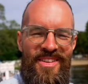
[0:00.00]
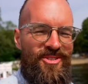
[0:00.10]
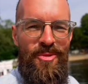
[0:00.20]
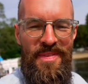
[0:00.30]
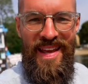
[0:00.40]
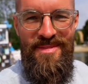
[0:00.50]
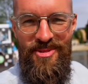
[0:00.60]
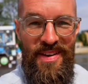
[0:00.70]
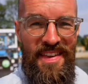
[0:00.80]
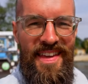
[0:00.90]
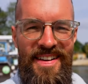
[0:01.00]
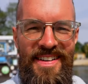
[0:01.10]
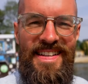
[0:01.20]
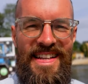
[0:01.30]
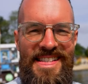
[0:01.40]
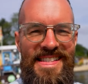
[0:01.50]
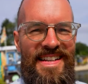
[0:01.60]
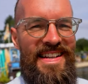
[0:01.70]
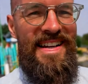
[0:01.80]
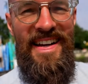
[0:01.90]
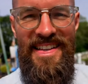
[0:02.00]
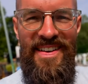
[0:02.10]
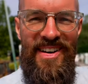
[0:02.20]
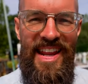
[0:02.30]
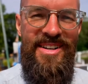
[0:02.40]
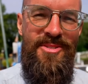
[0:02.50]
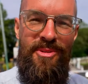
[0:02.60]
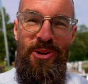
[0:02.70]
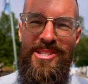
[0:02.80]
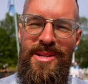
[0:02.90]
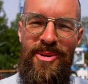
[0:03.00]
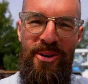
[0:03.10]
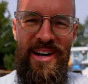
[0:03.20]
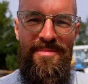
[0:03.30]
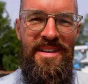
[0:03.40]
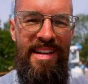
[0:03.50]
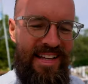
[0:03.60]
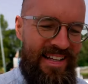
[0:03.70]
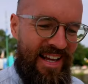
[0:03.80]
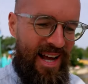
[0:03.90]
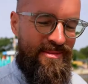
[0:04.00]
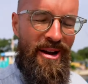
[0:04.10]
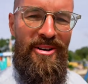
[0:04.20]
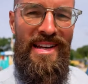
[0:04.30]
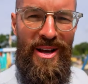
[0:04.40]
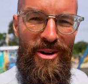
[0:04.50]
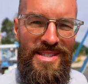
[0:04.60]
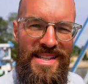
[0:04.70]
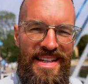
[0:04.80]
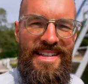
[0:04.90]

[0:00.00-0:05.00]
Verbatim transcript: The group that I'm with here is the online group coaching program I'm currently hosting,